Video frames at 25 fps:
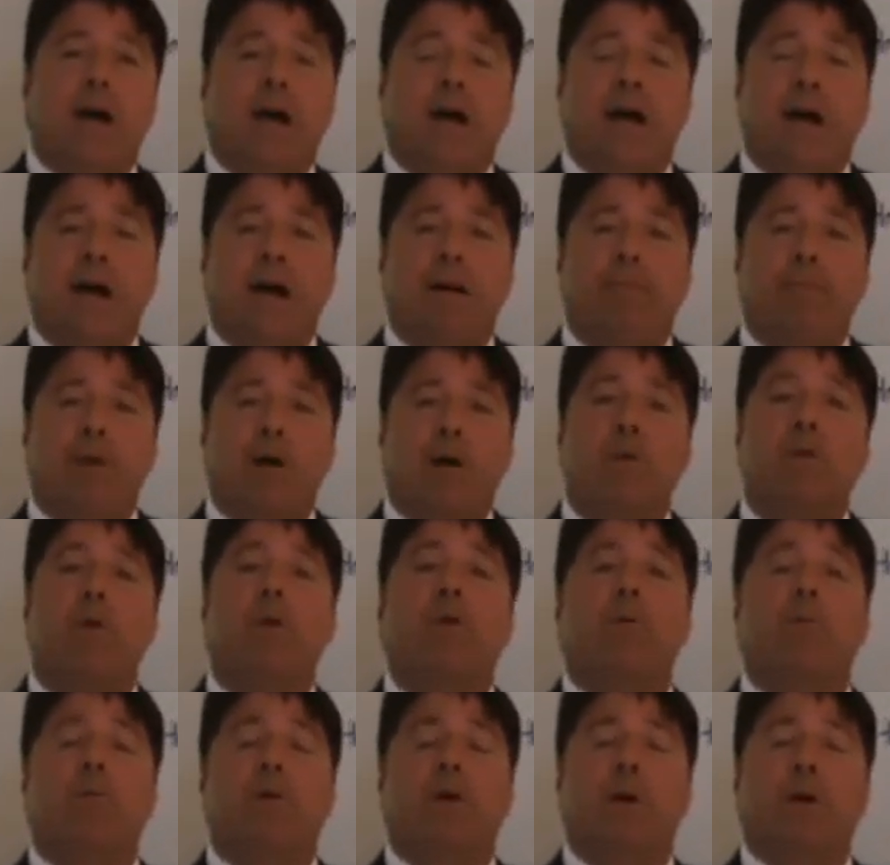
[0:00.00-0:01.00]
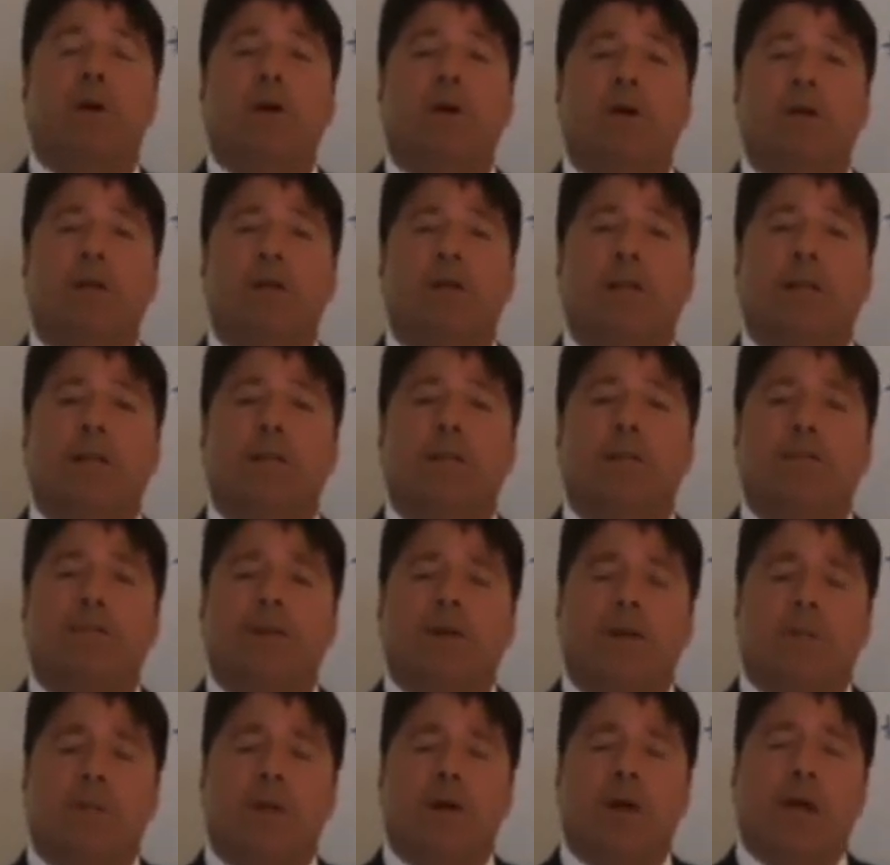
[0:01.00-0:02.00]
I wrote a book that's
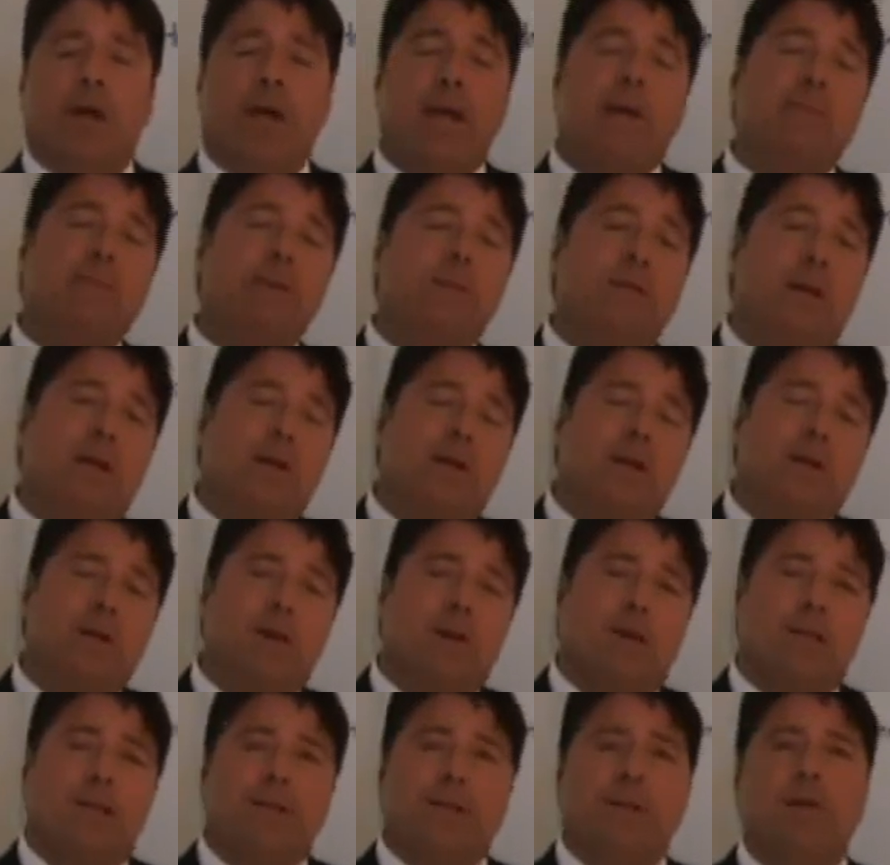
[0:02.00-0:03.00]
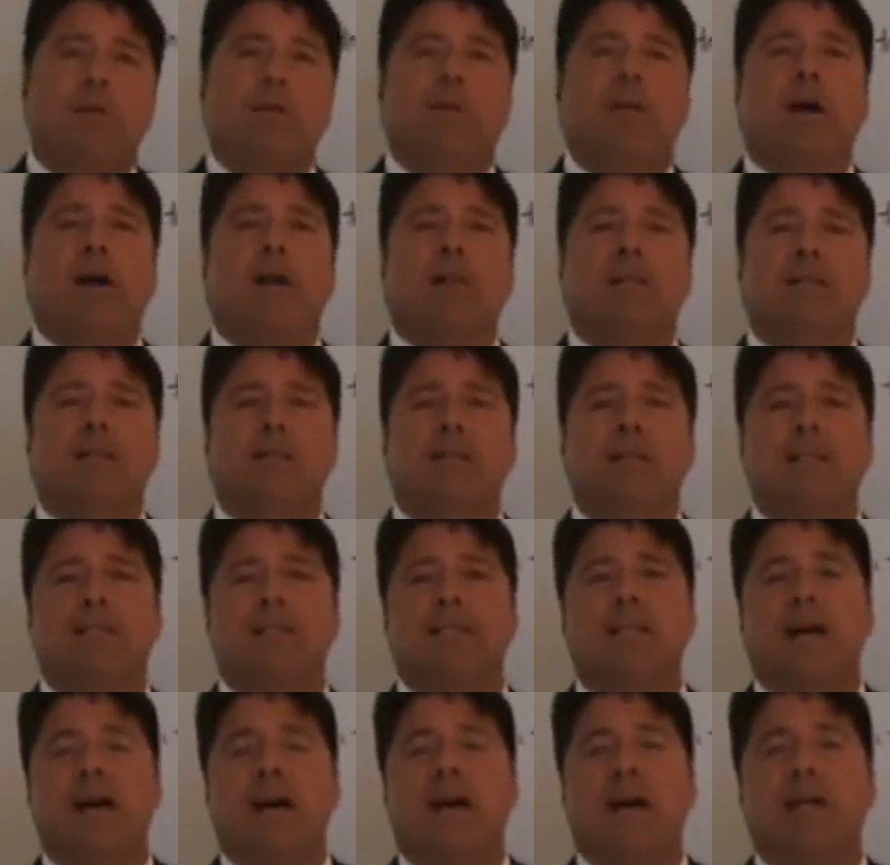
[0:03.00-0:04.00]
available on Amazon called The No
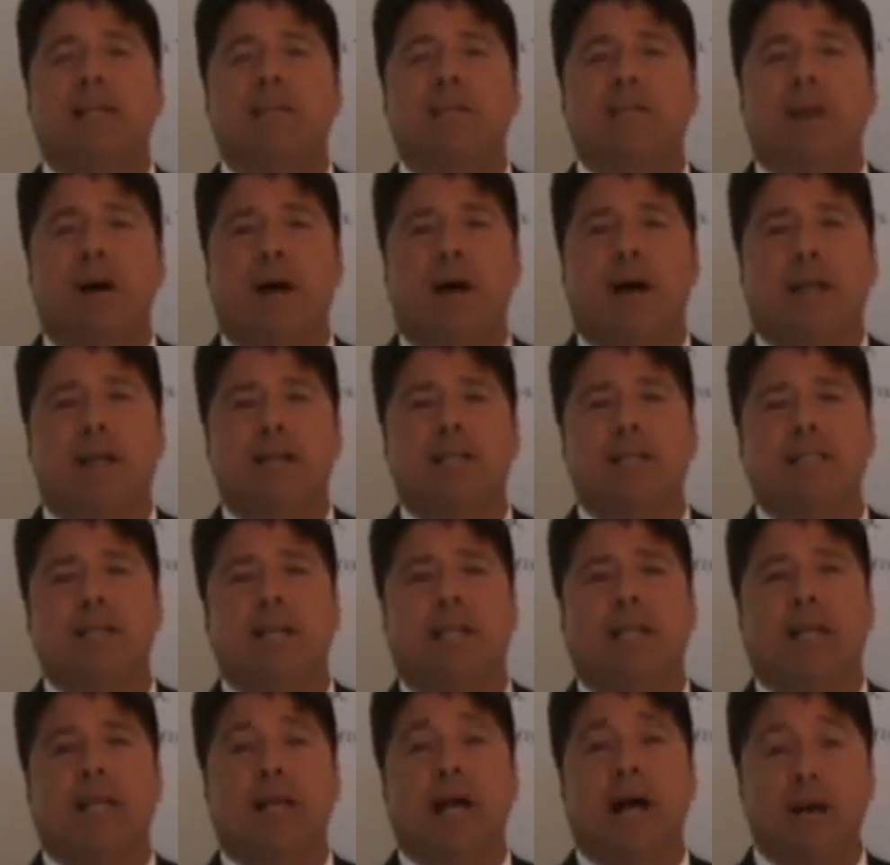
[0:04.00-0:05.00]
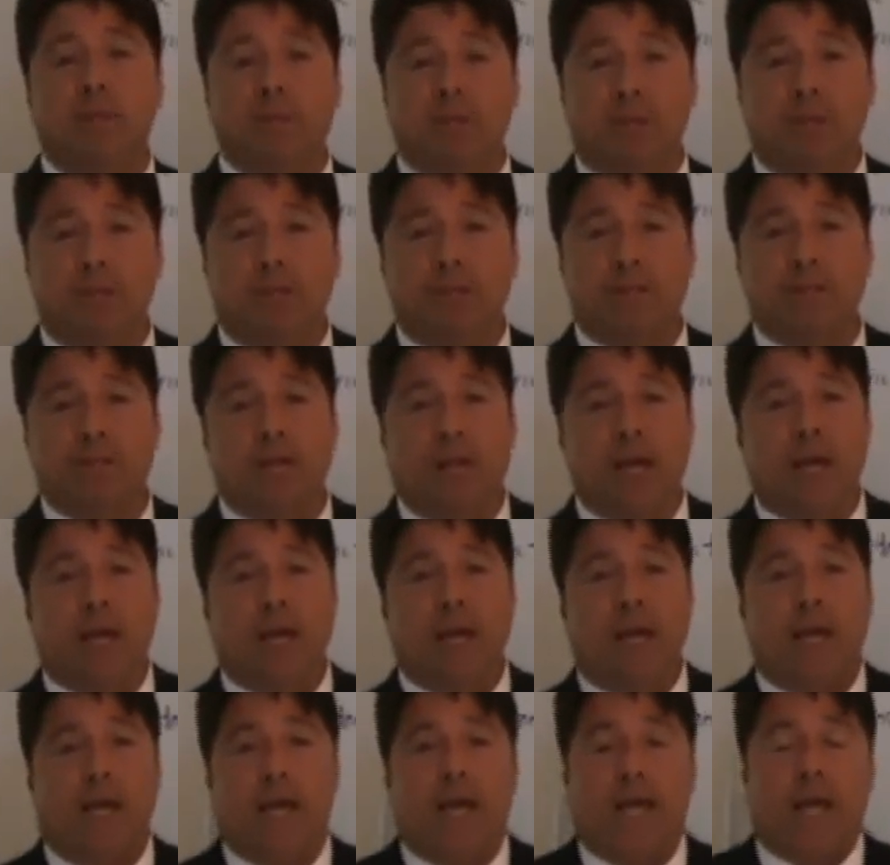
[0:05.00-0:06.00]
Nonsense Guide to Buying and Selling Options.
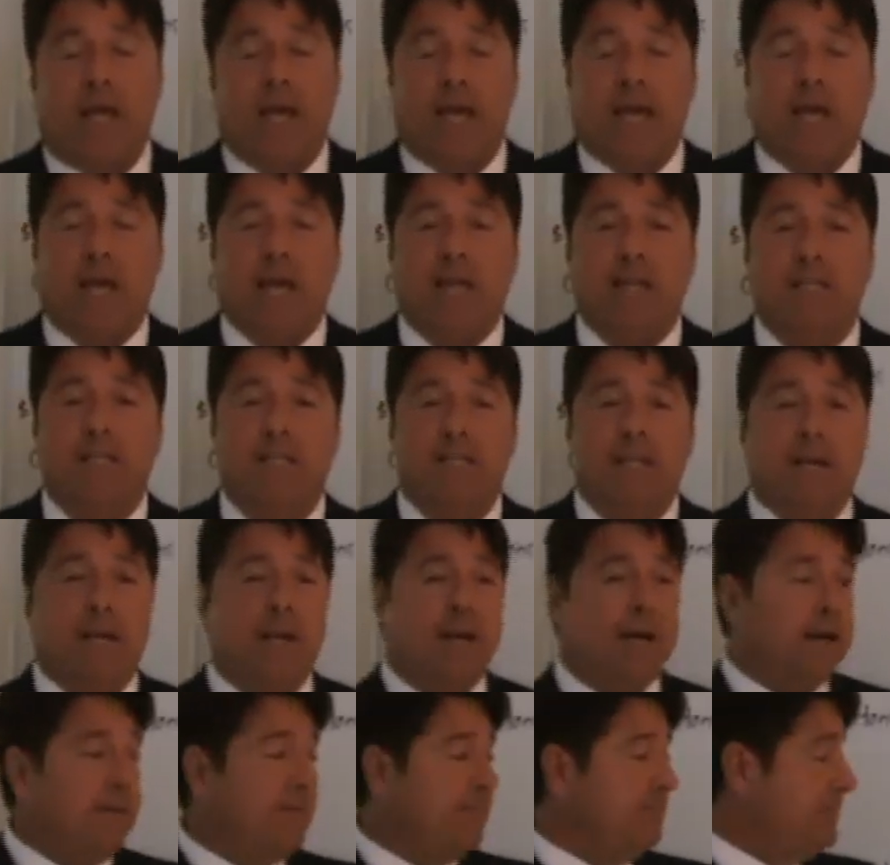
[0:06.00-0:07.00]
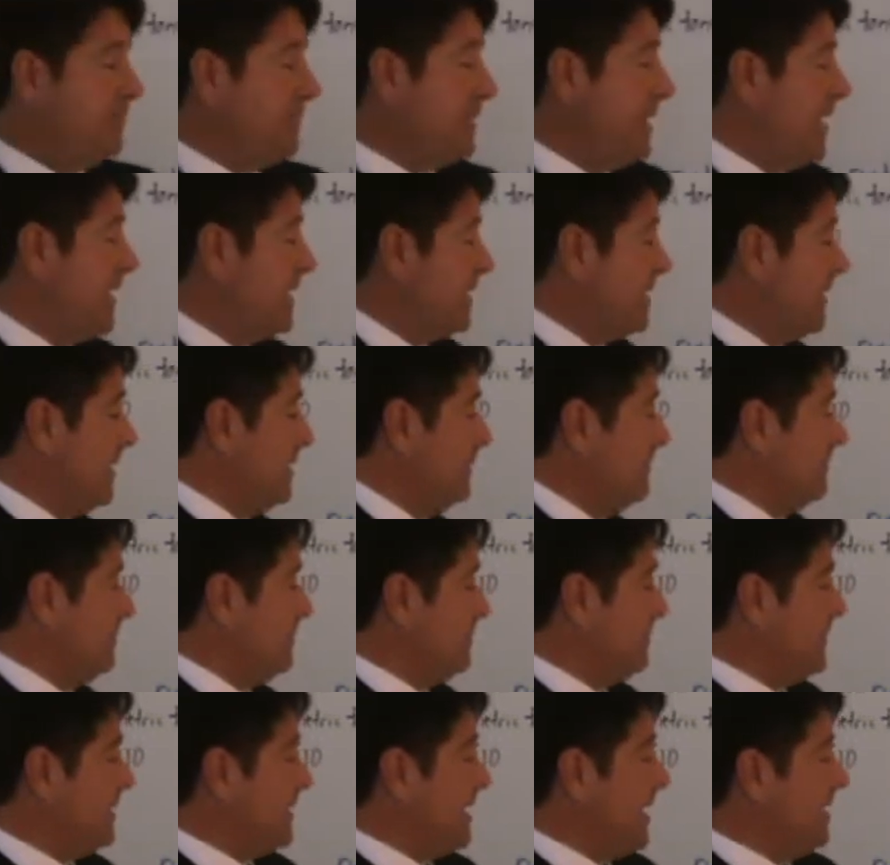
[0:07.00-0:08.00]
And as
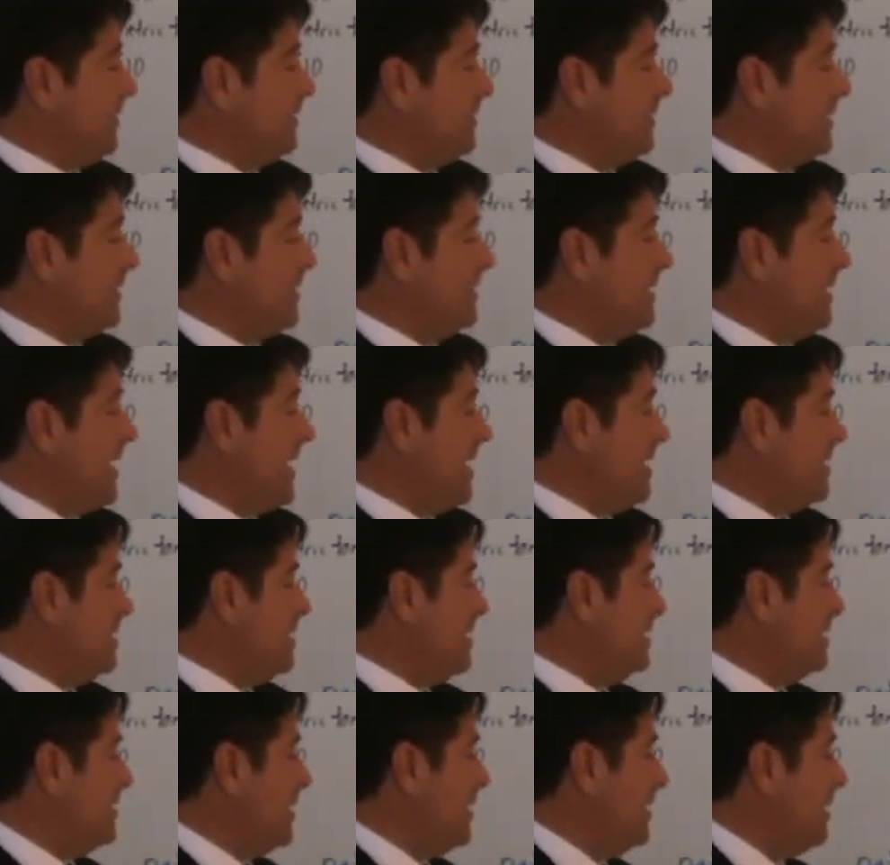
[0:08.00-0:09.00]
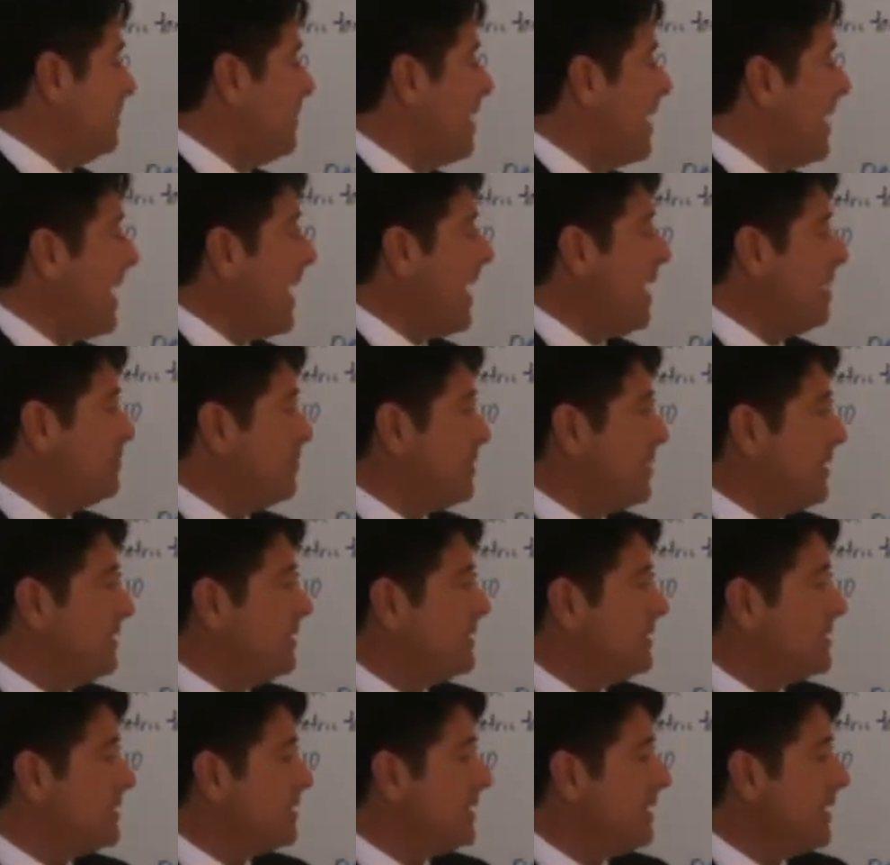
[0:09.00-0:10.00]
the title suggests, it's all about
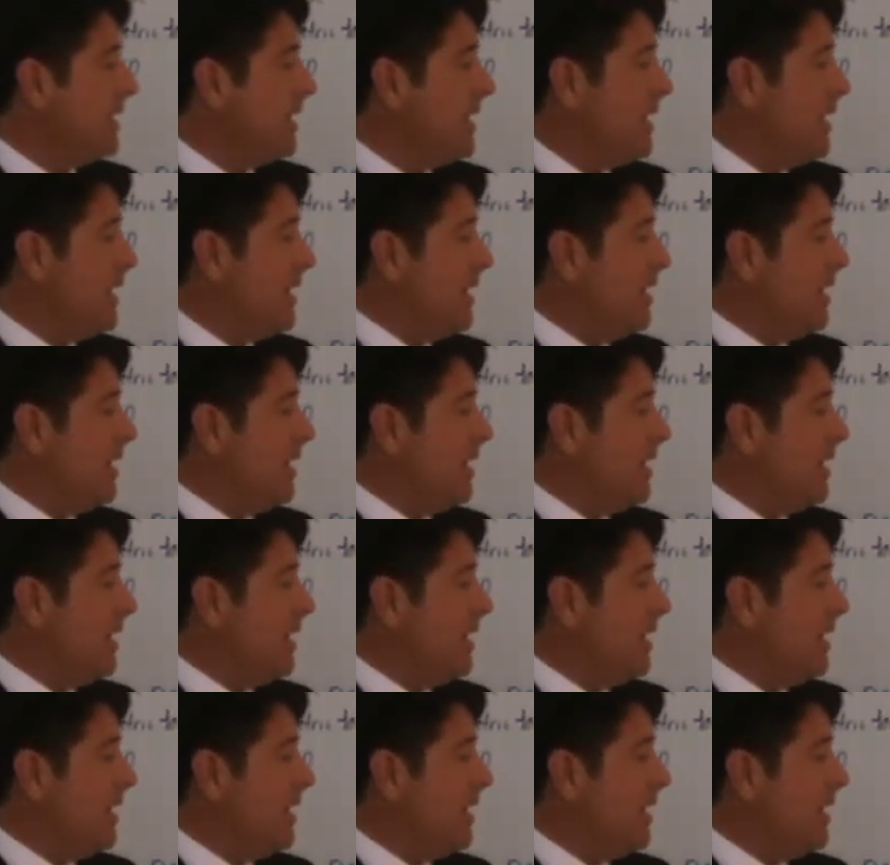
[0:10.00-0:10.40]
options.